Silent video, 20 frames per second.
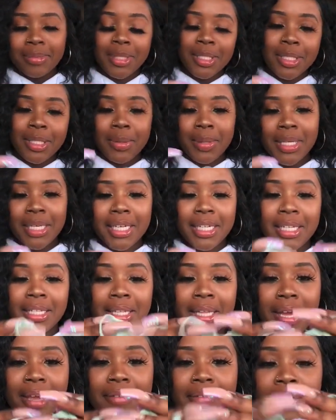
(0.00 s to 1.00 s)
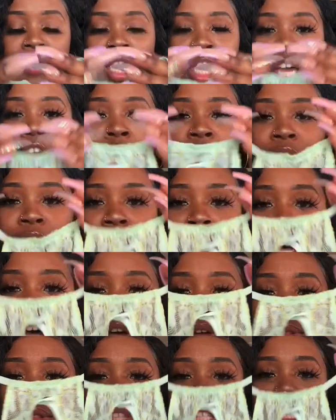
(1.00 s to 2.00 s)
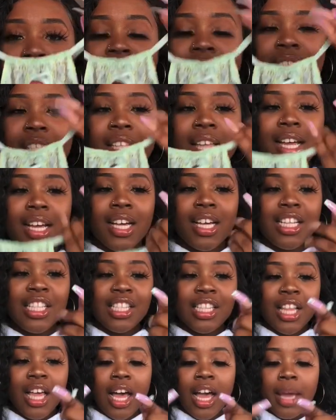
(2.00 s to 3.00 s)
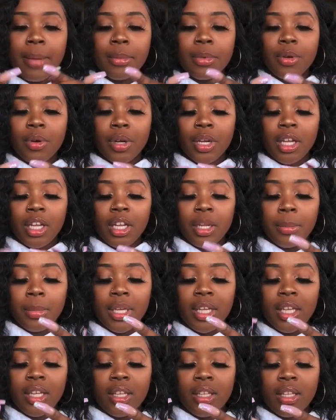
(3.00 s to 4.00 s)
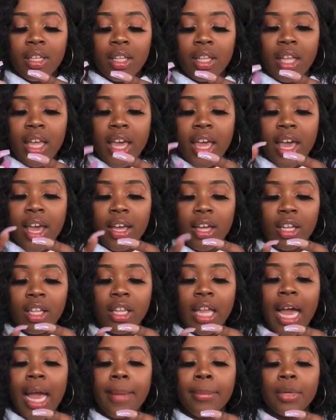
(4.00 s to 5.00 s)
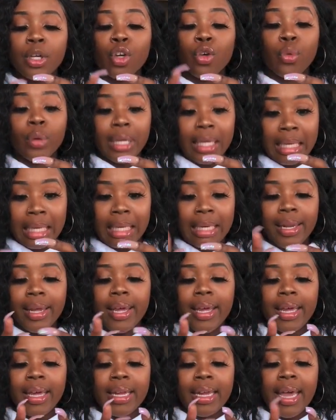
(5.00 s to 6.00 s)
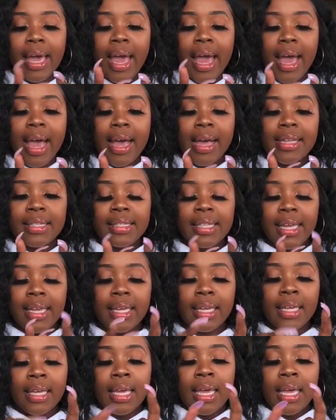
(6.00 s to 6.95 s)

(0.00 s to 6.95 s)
Doing good in life. So this is like a lime green, and it has like